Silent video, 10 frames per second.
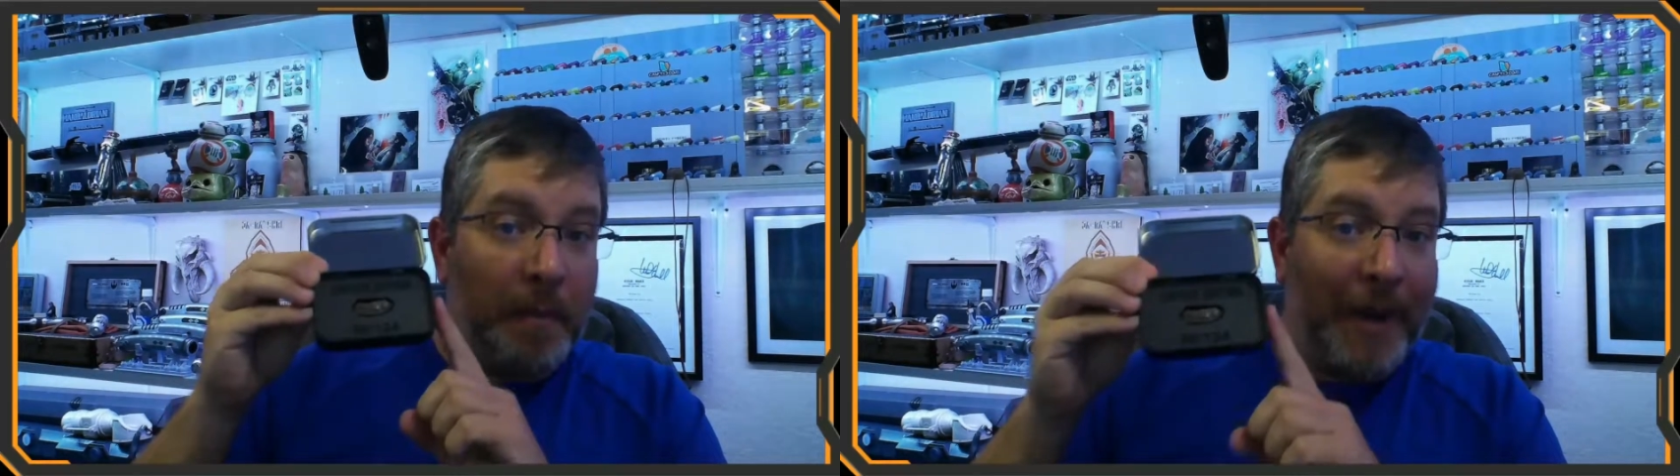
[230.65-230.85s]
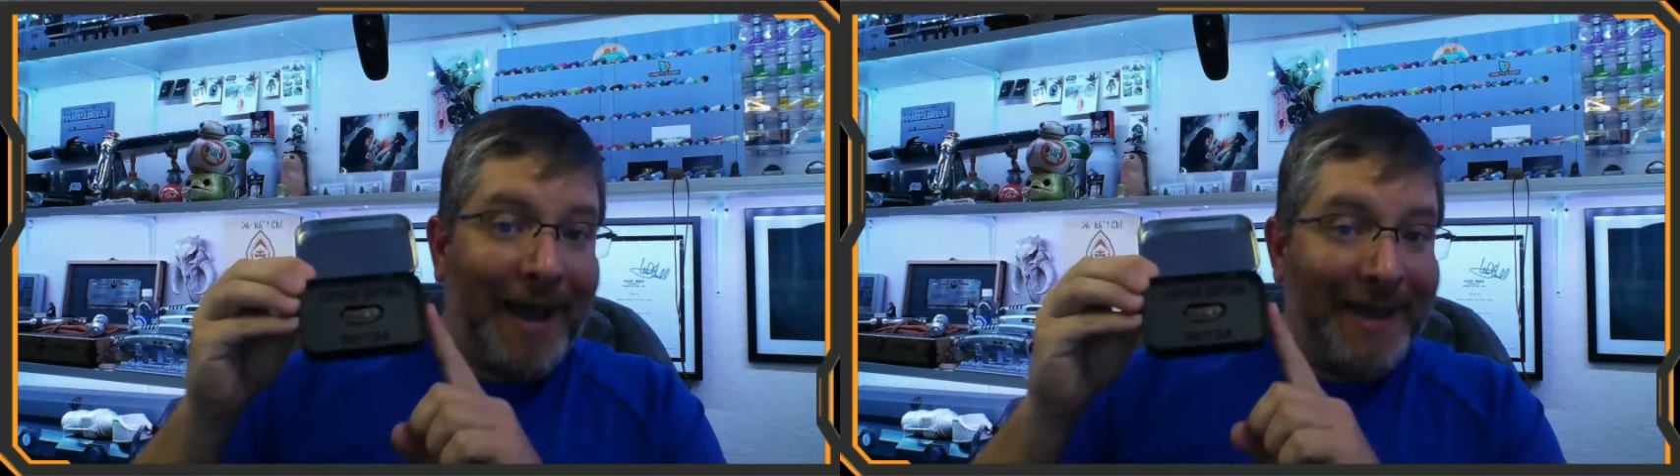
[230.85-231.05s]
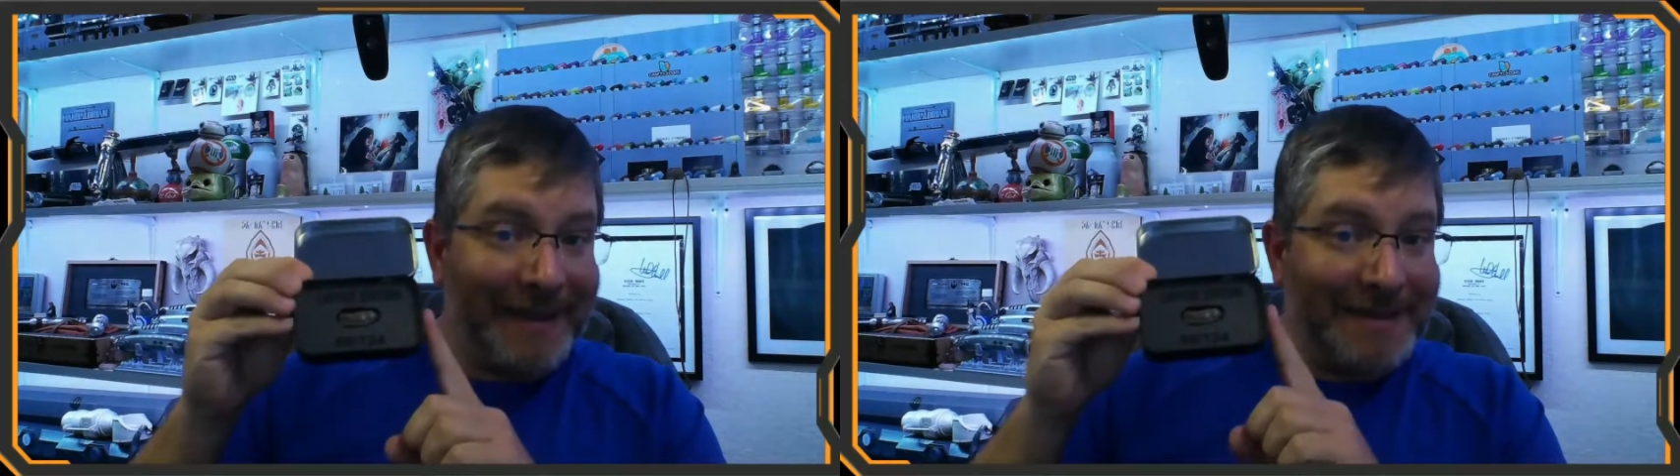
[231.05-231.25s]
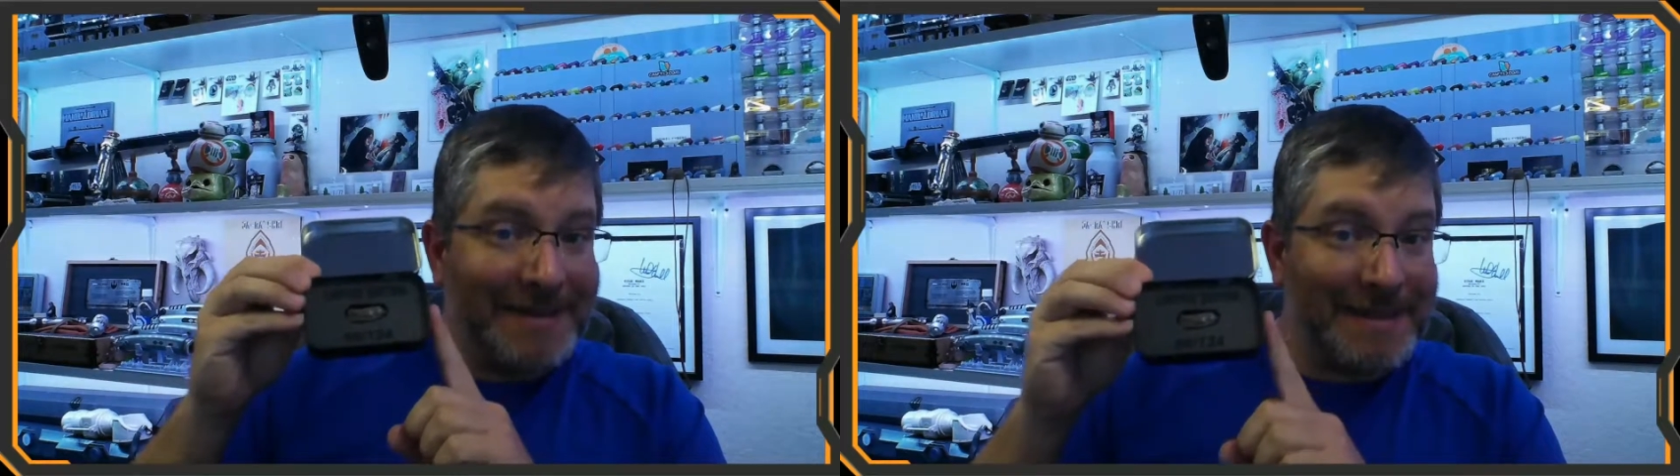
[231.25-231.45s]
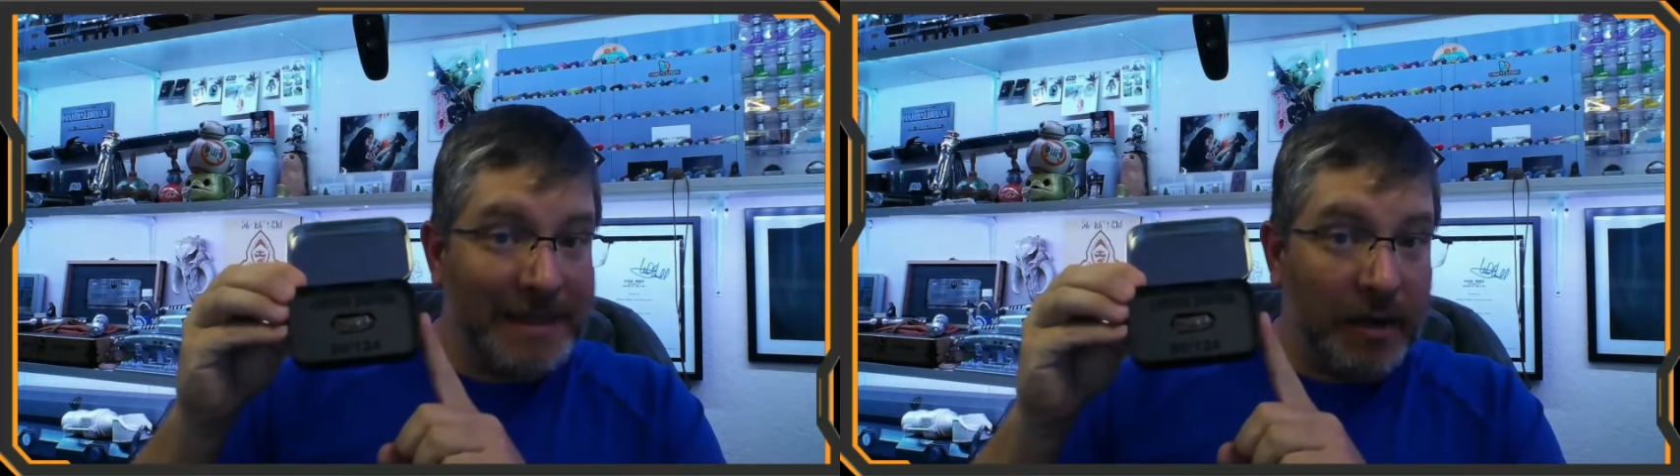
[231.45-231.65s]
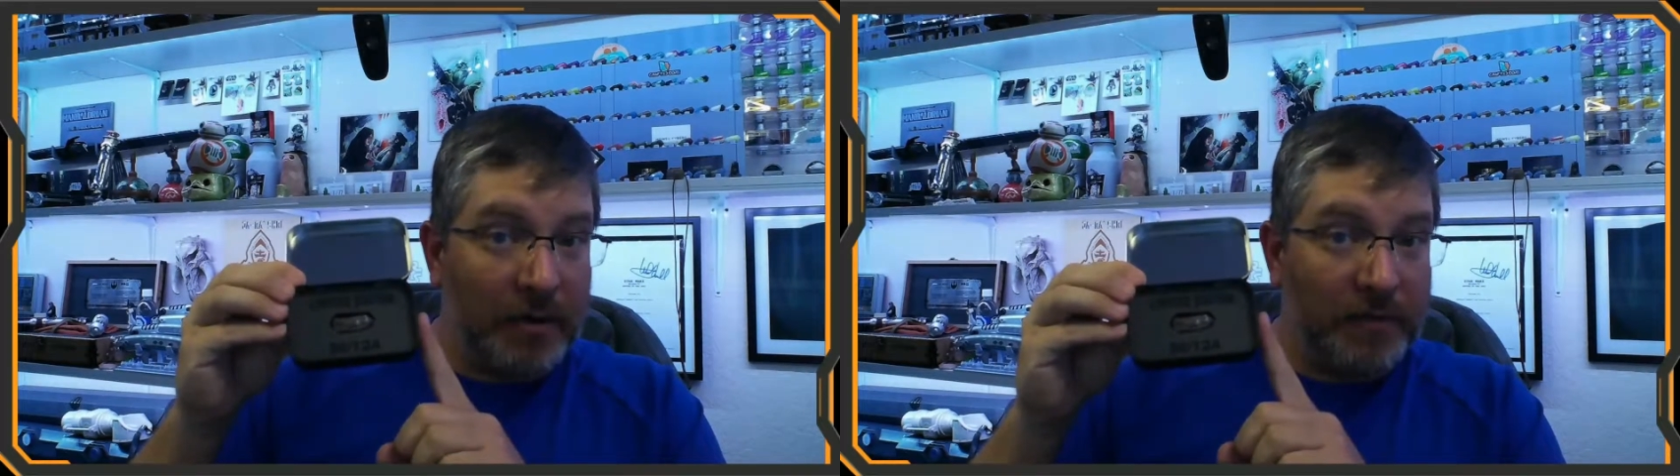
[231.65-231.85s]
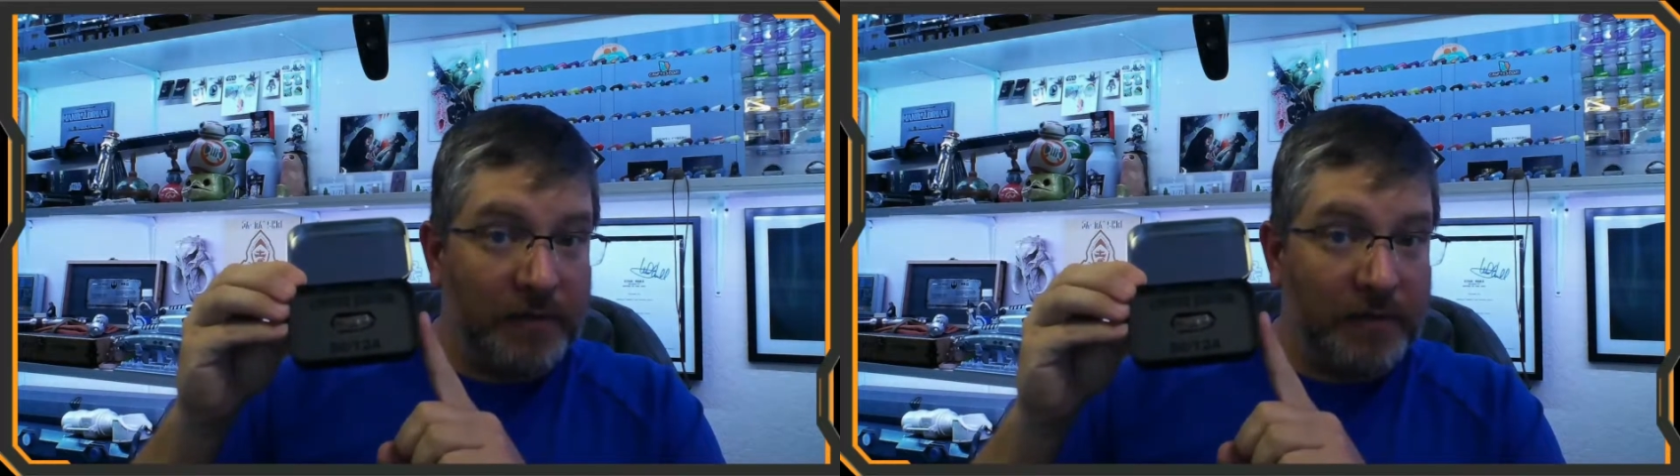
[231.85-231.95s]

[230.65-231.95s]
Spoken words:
by itself,